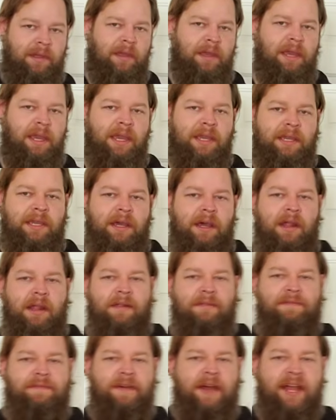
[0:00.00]
Hey
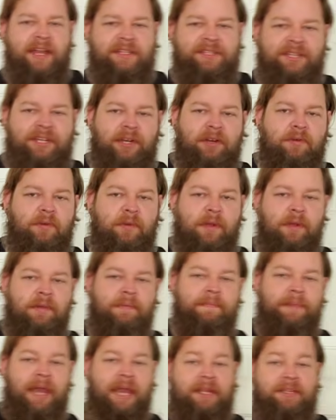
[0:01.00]
y'all, Fox here.
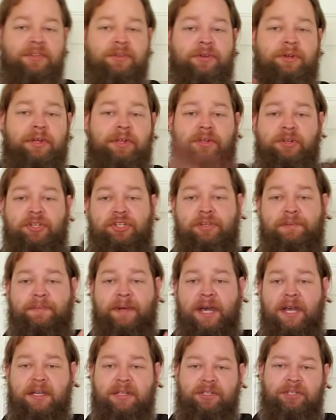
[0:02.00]
Welcome back to another
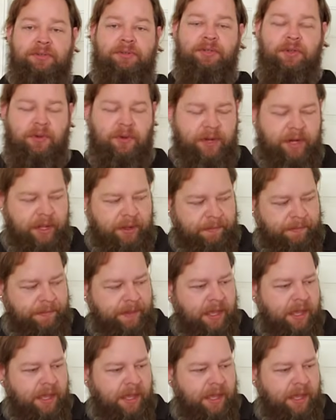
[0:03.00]
Shemagh tutorial.